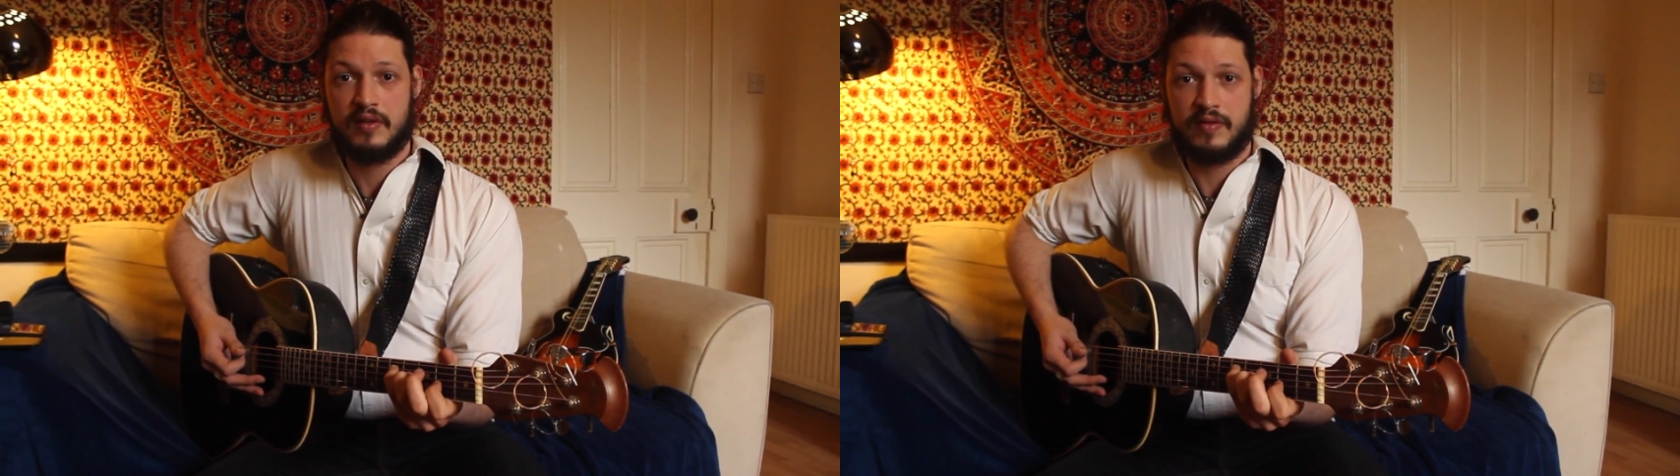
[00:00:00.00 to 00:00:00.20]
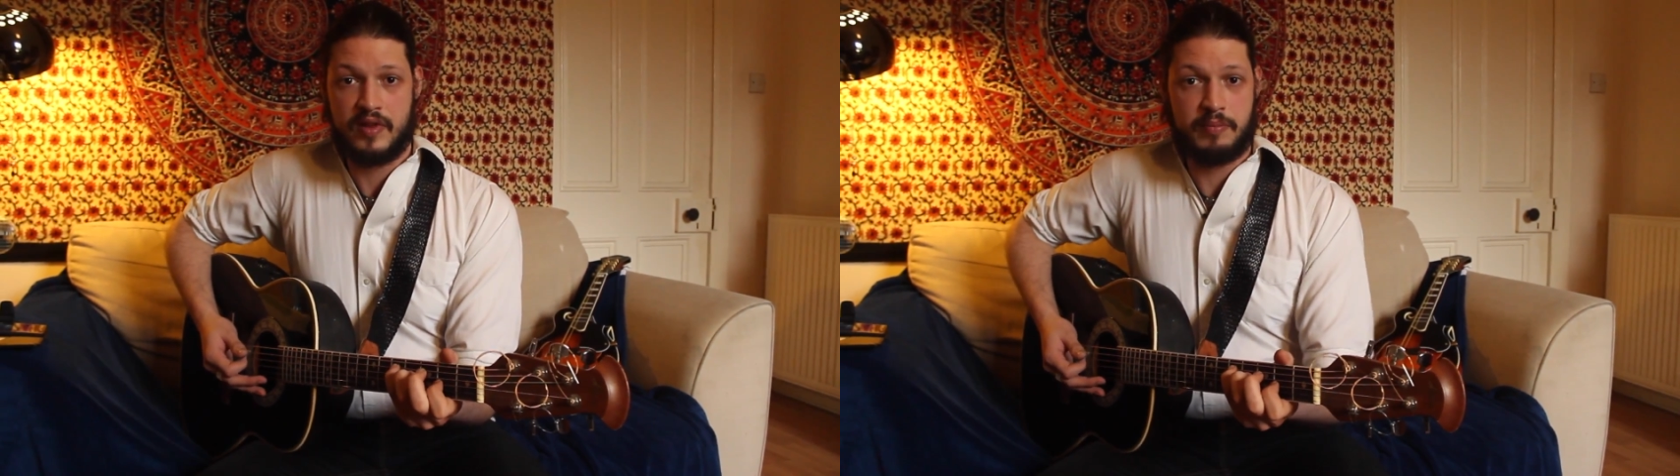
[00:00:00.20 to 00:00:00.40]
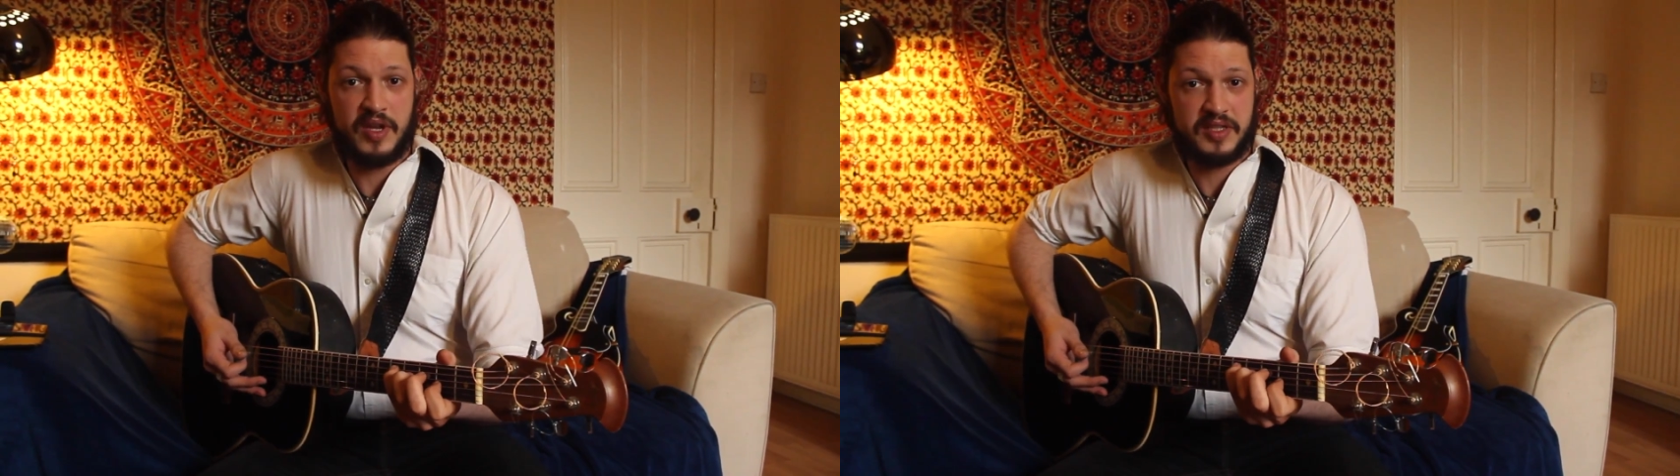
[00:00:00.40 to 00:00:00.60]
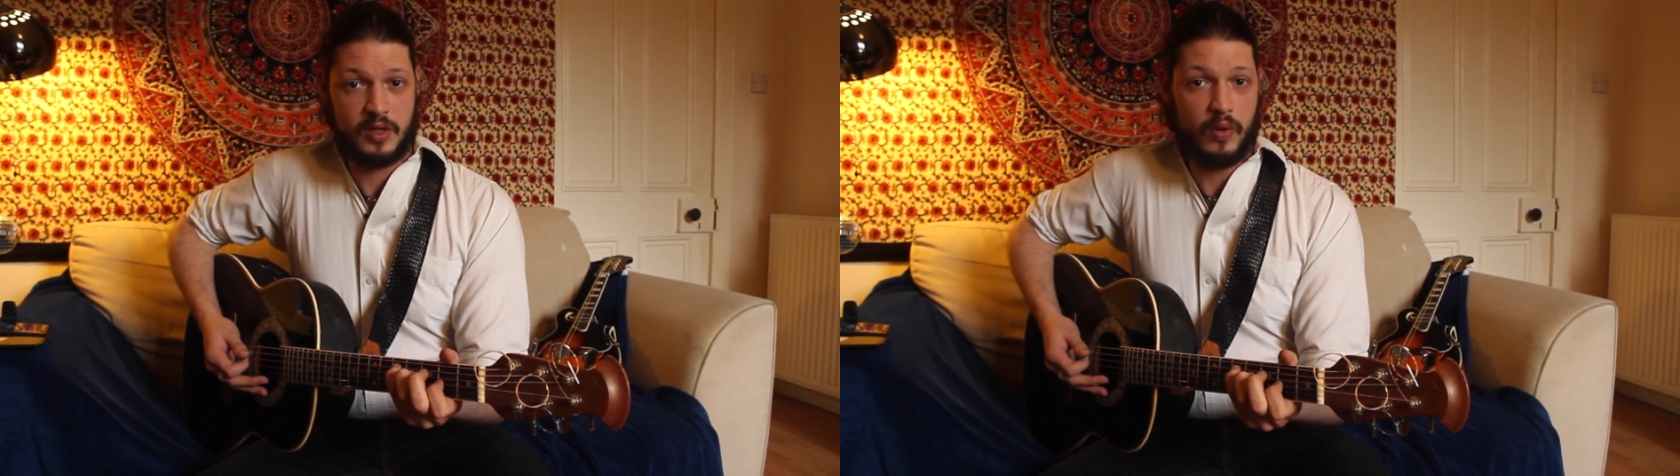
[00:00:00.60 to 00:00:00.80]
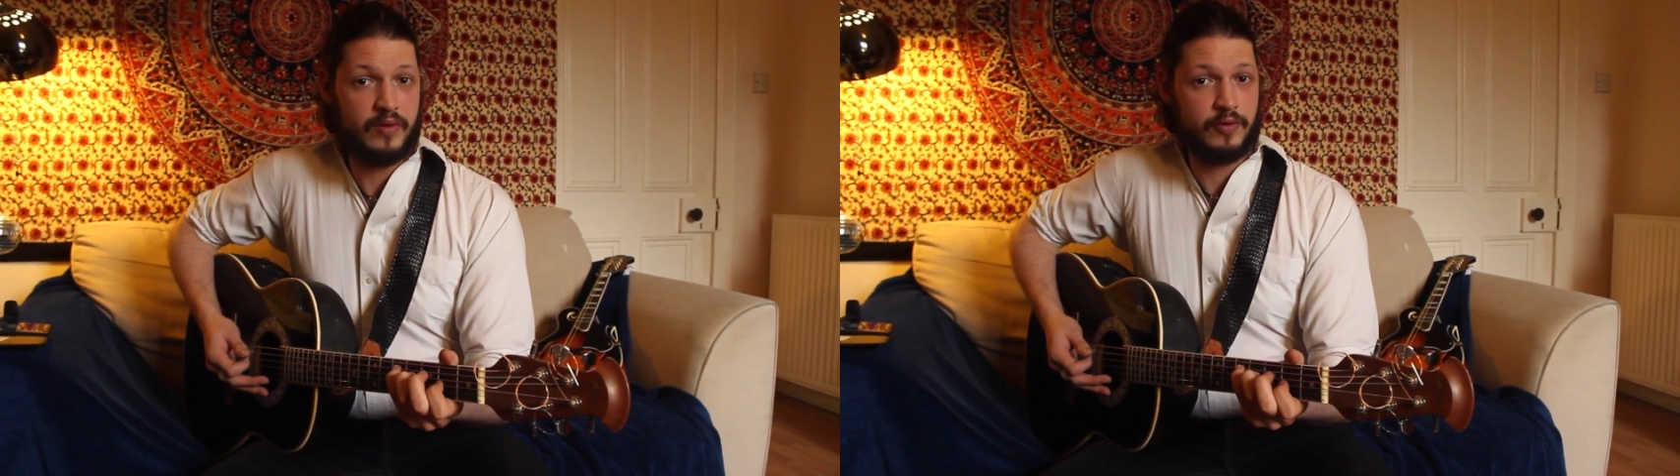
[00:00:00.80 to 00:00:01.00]
for the
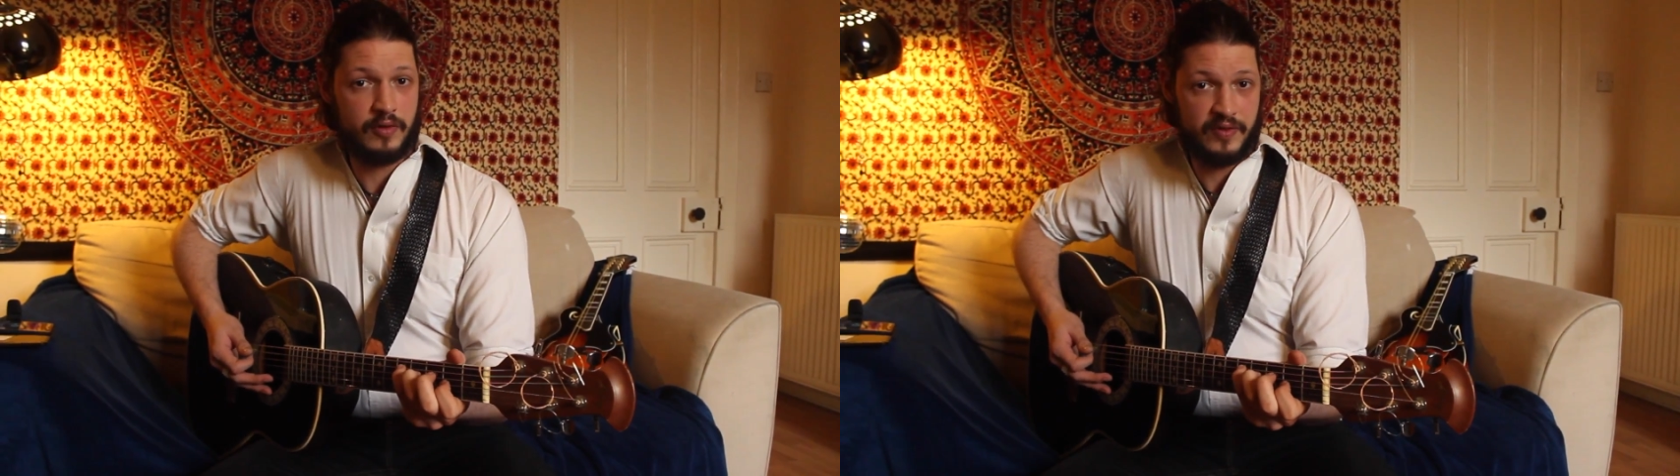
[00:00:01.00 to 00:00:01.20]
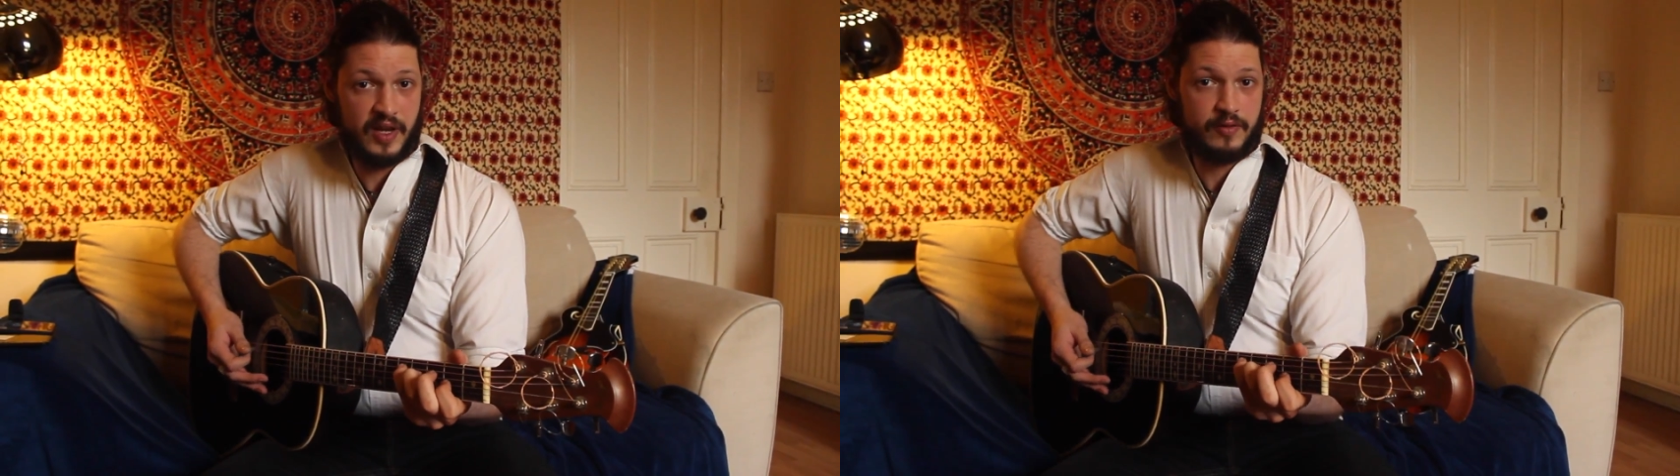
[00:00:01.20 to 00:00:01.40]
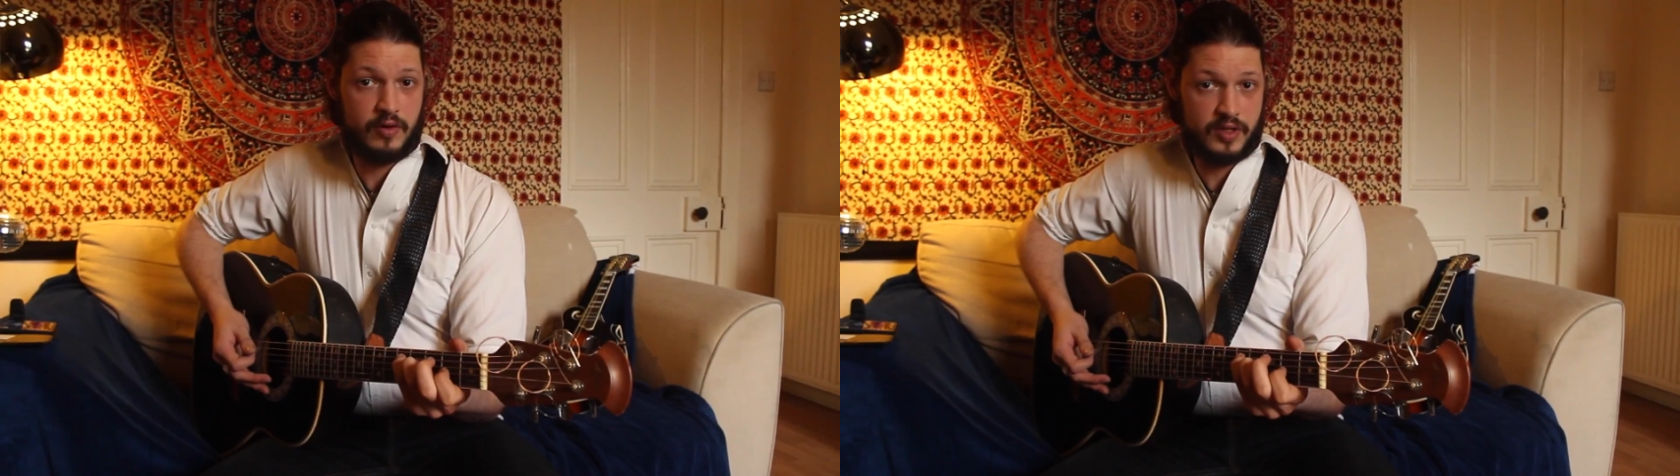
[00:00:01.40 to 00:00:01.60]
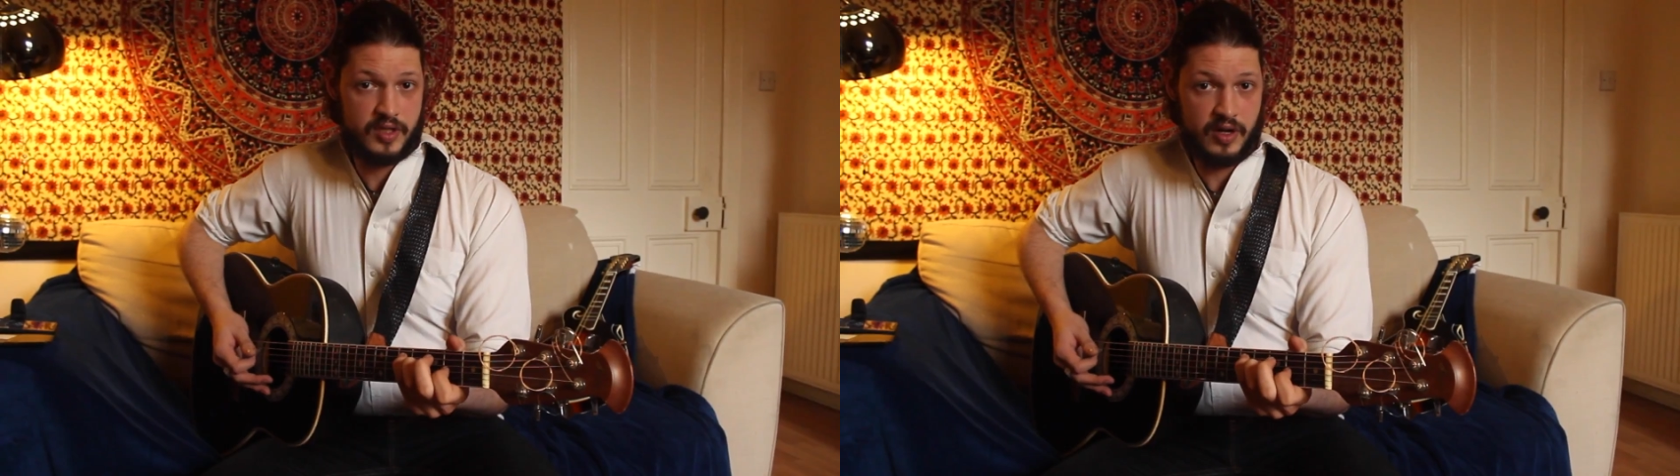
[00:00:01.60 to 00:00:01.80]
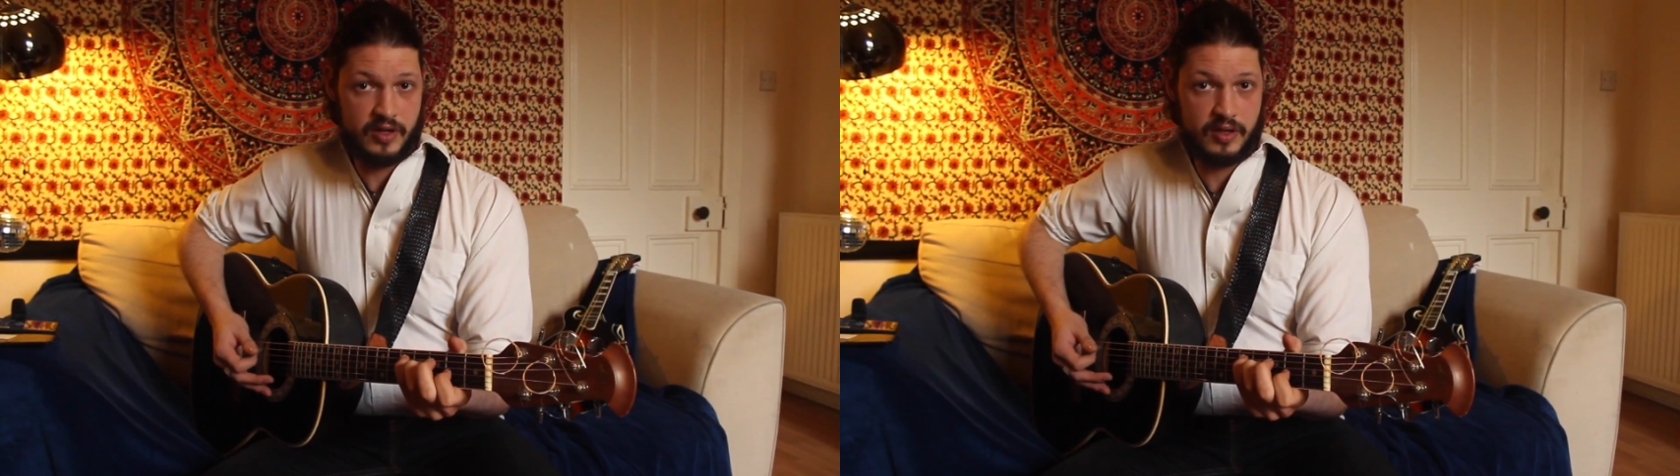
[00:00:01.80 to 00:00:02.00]
basic 1-4-5 chord
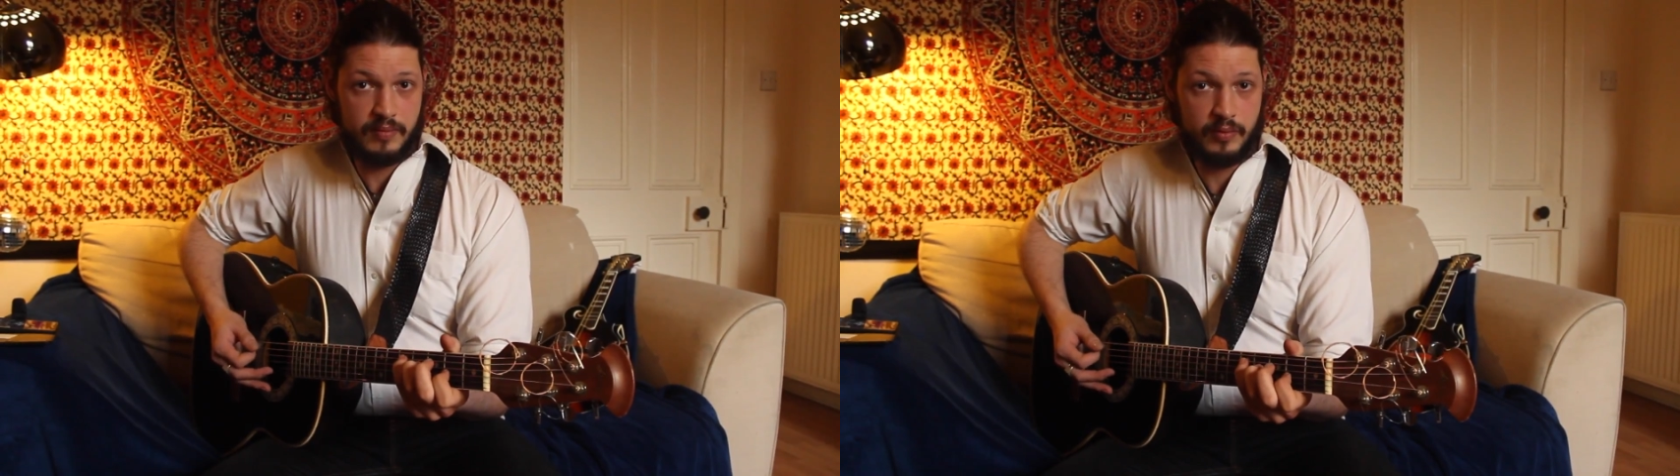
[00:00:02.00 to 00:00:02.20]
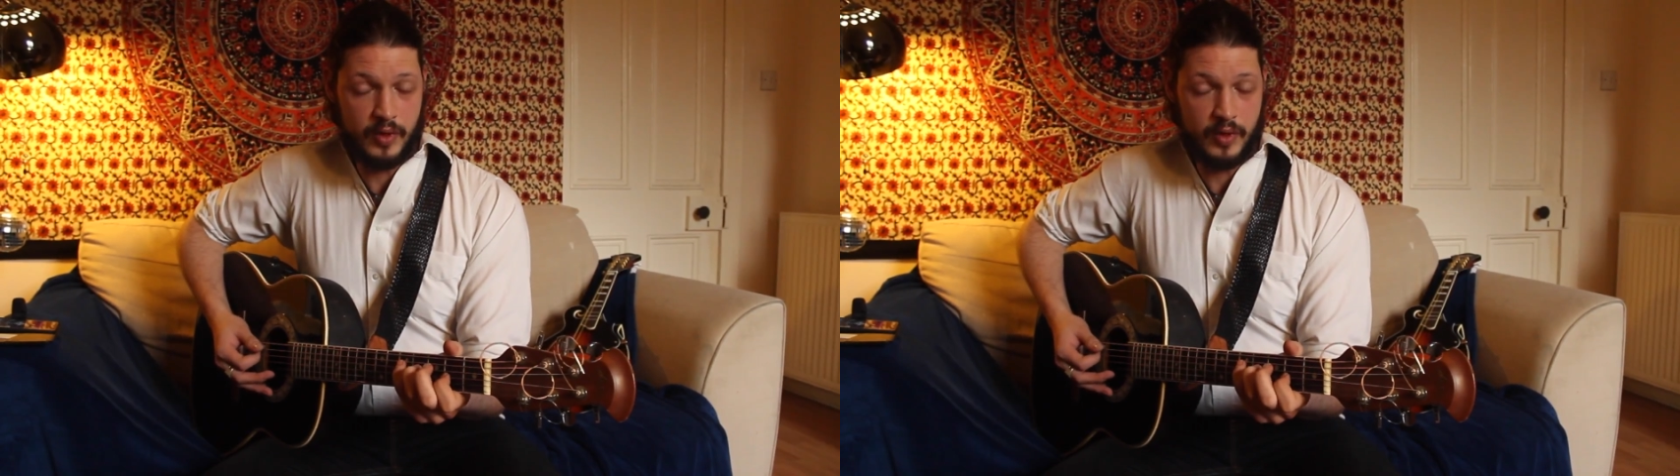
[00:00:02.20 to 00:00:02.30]
structure,